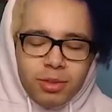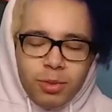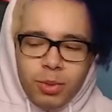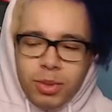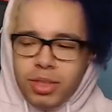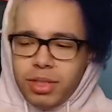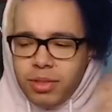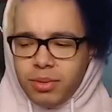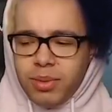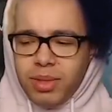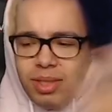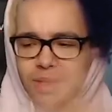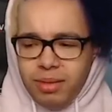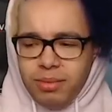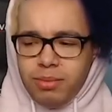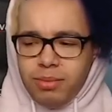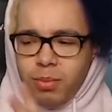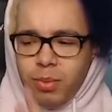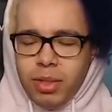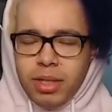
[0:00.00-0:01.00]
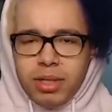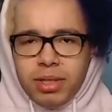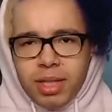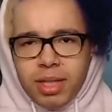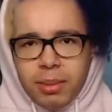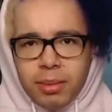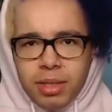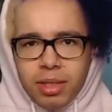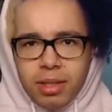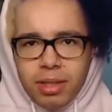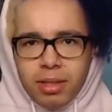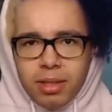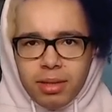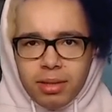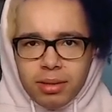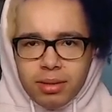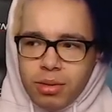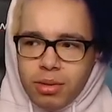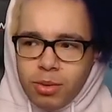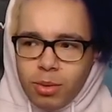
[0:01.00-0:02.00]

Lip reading: which is a really weird time of the year.